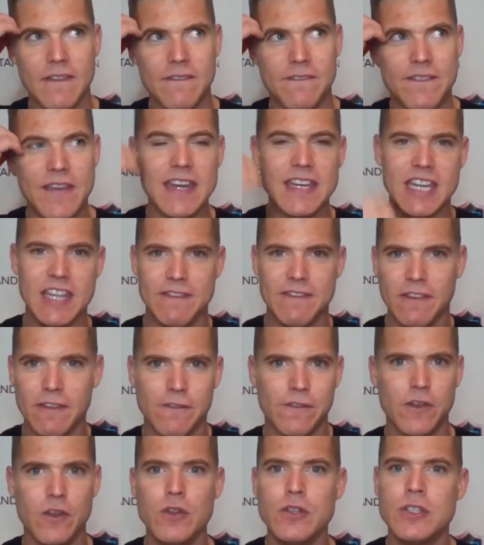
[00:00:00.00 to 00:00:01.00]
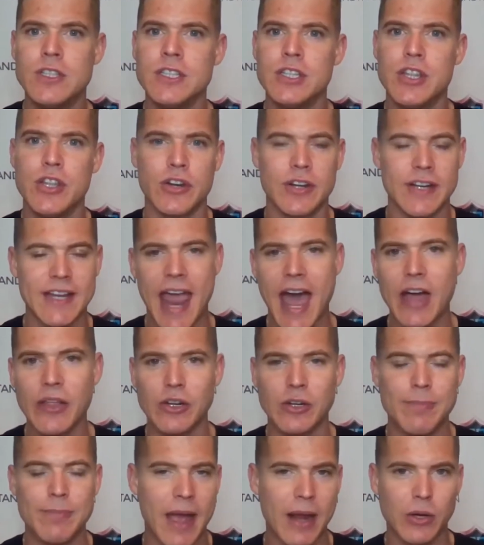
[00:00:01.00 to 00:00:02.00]
fit different foods into their
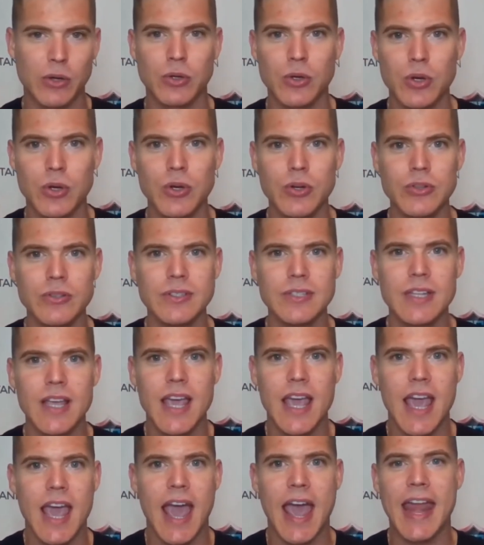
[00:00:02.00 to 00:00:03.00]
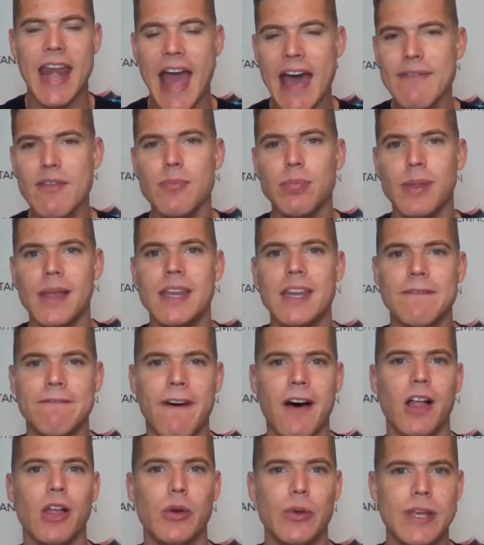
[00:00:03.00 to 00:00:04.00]
calorie and macro goals and how they'll plan to
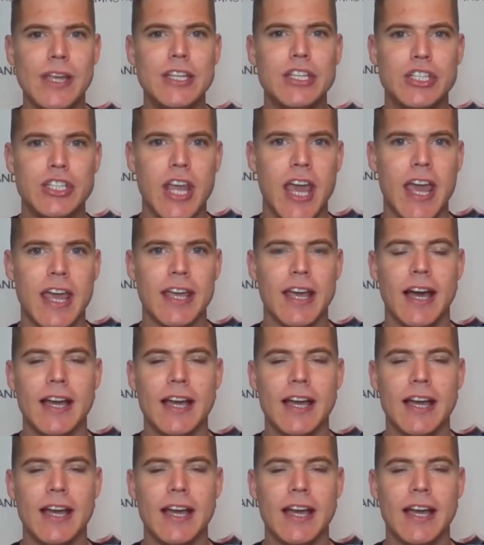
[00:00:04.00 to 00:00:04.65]
follow each day.